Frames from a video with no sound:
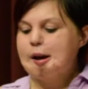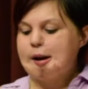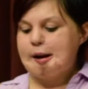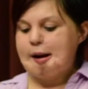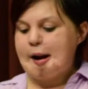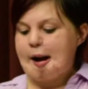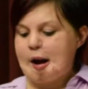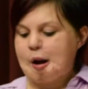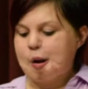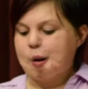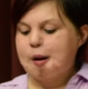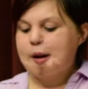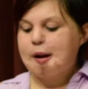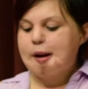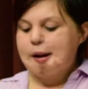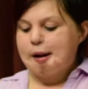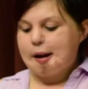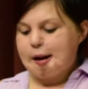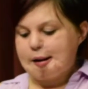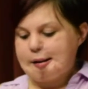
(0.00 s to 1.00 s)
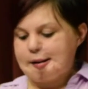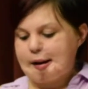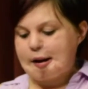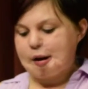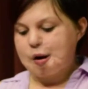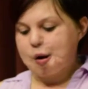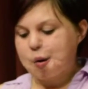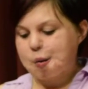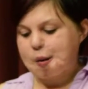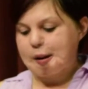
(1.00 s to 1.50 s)
Now, because I
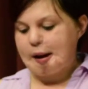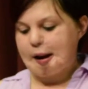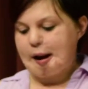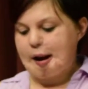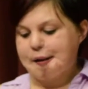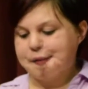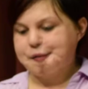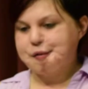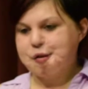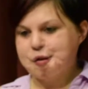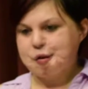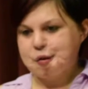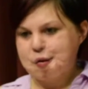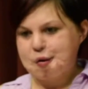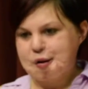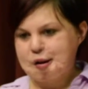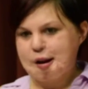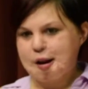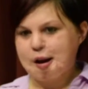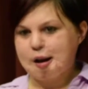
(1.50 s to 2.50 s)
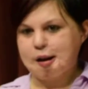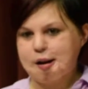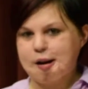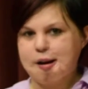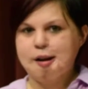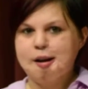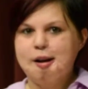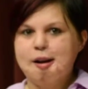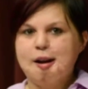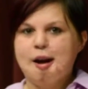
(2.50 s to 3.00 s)
know we have 2 young
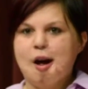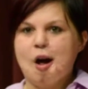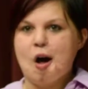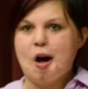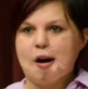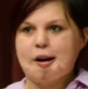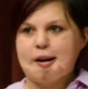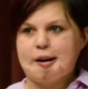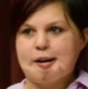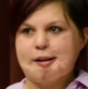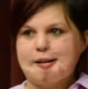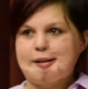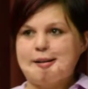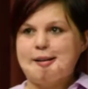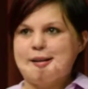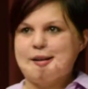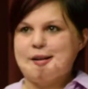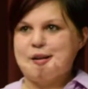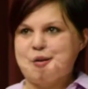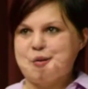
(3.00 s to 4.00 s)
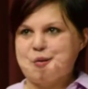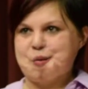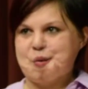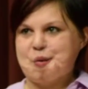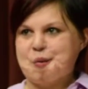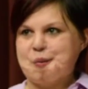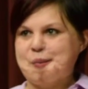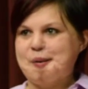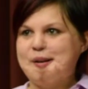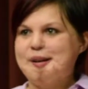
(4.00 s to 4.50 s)
audience in this
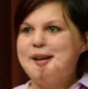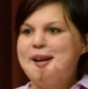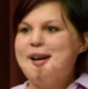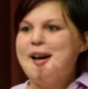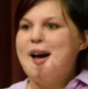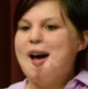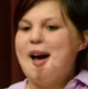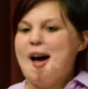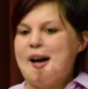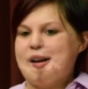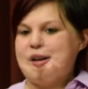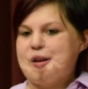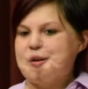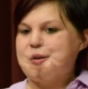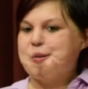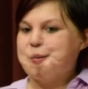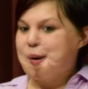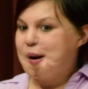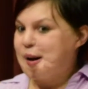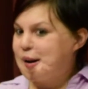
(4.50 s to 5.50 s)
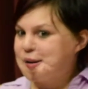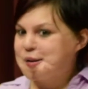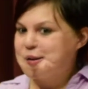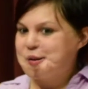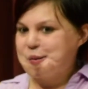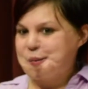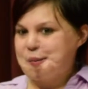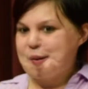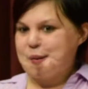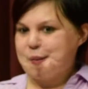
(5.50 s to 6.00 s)
room, I just want
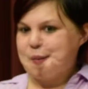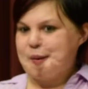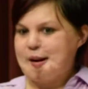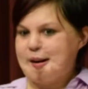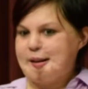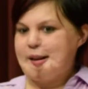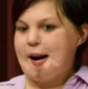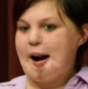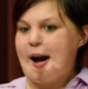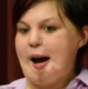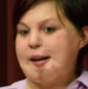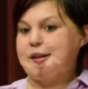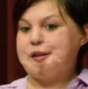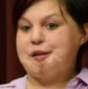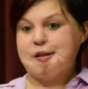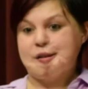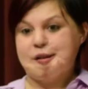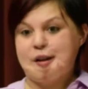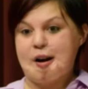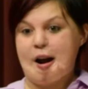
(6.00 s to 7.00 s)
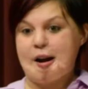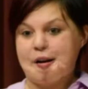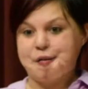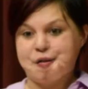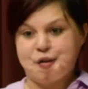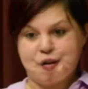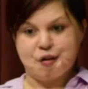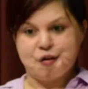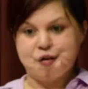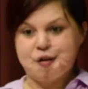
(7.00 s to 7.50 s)
to be aware that I just got out of
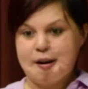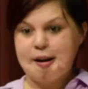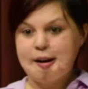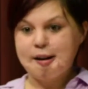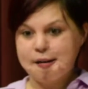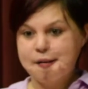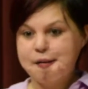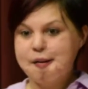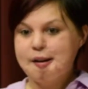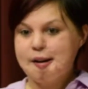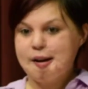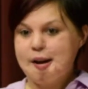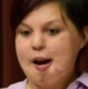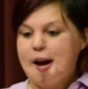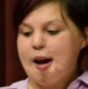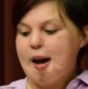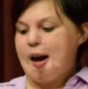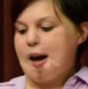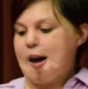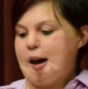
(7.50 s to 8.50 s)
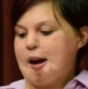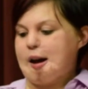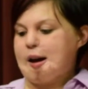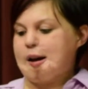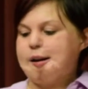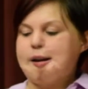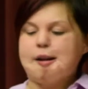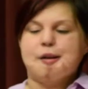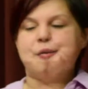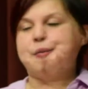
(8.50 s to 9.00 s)
surgery,
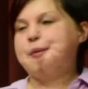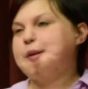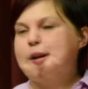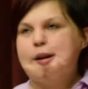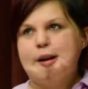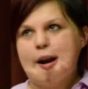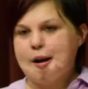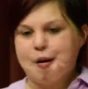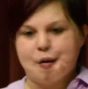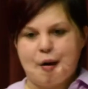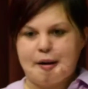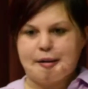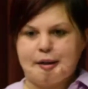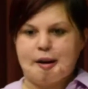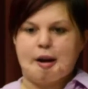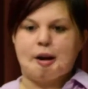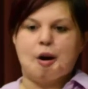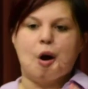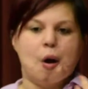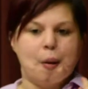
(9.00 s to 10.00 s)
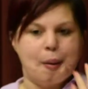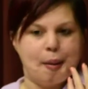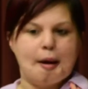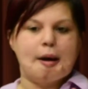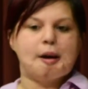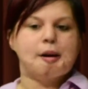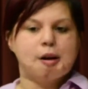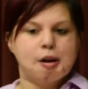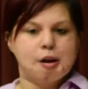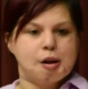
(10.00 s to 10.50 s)
and it's really not graphic at all,
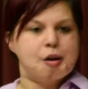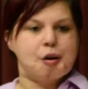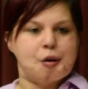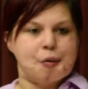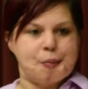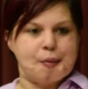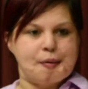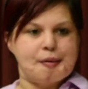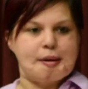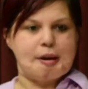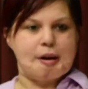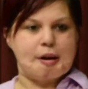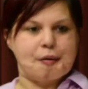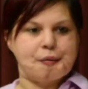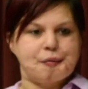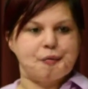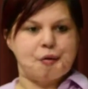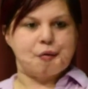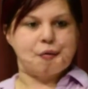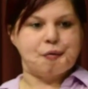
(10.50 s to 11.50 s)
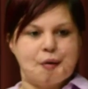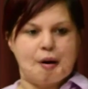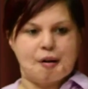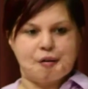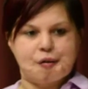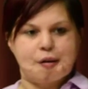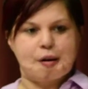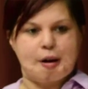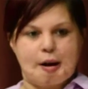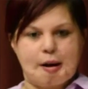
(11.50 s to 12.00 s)
but you will see a few
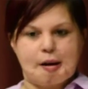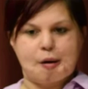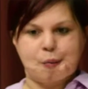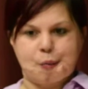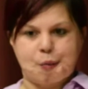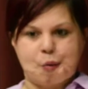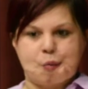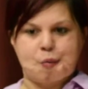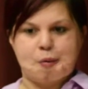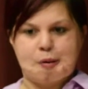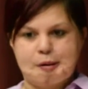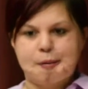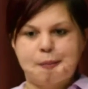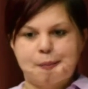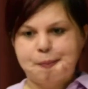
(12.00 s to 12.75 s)
fresh cut wounds.